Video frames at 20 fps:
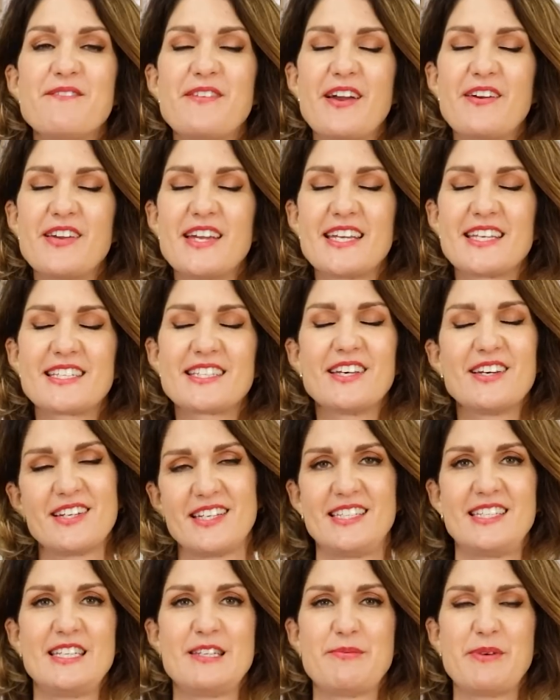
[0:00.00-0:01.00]
very
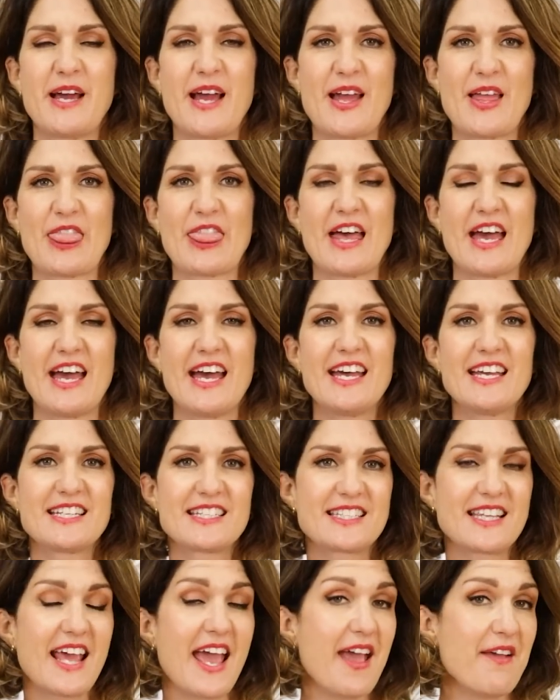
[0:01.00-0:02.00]
excited about
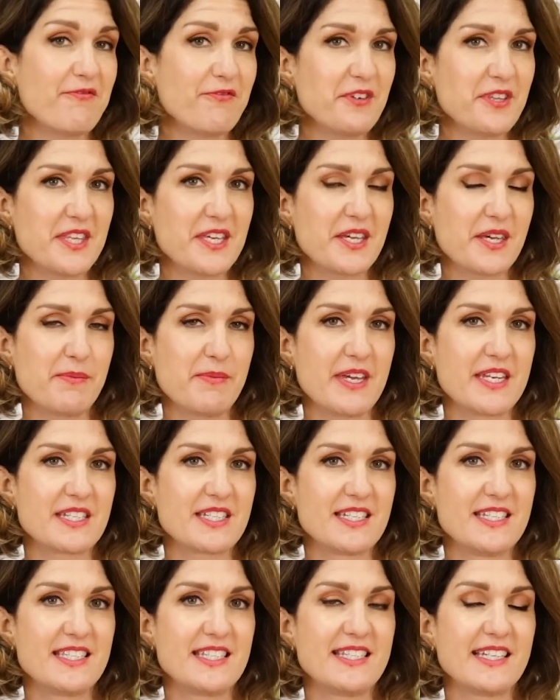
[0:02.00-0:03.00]
that. Everything I
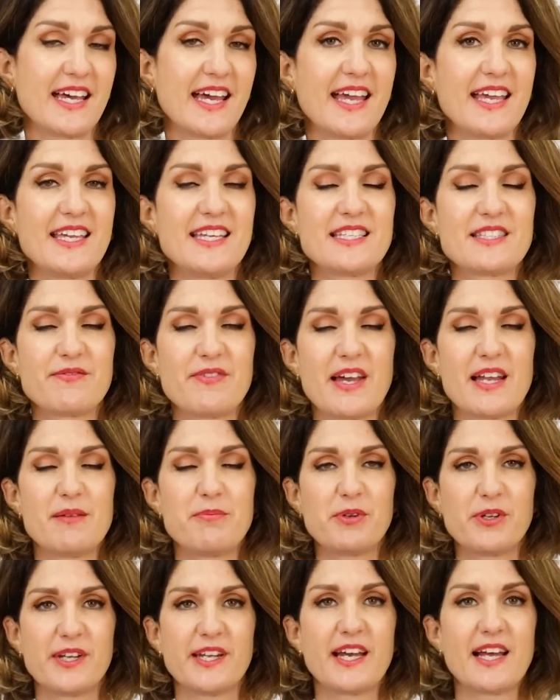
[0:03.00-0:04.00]
mentioned today is
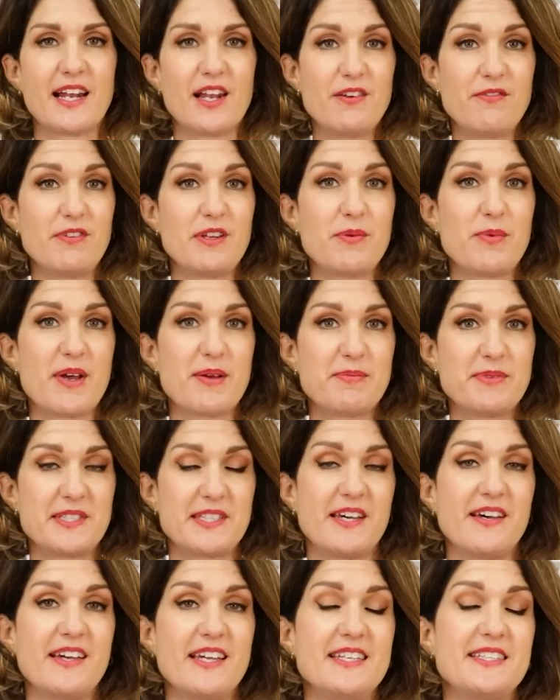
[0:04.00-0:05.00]
available on our lovely
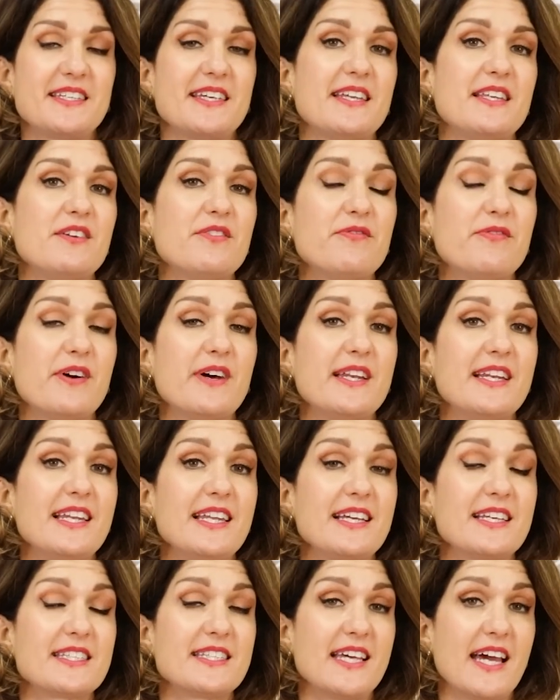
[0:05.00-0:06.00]
website and you'll find
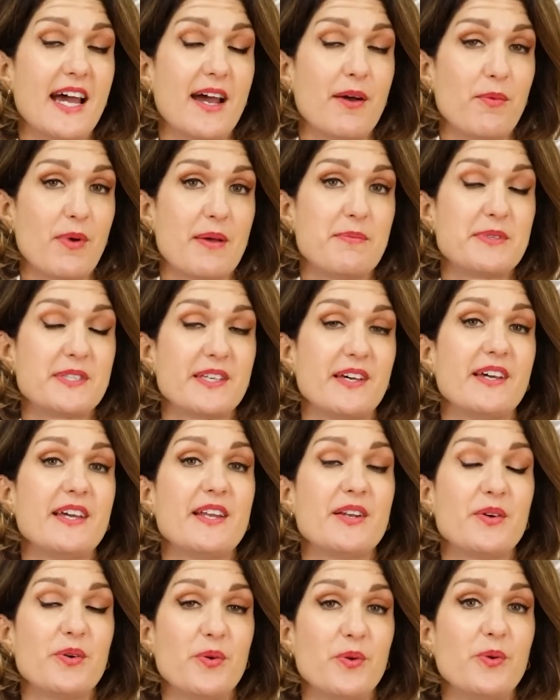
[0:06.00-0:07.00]
links to our website
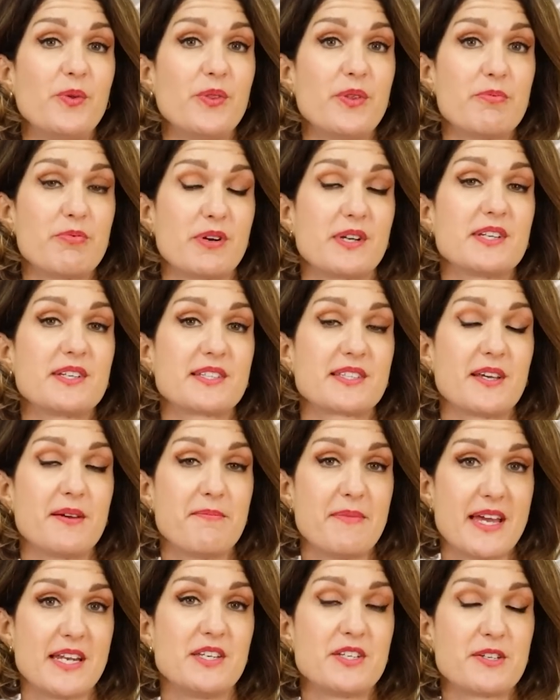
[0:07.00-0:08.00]
and all the products I
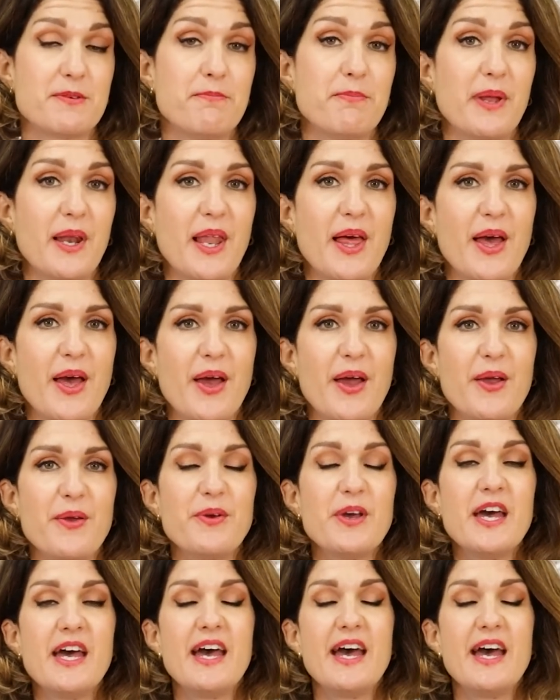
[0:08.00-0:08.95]
mentioned below.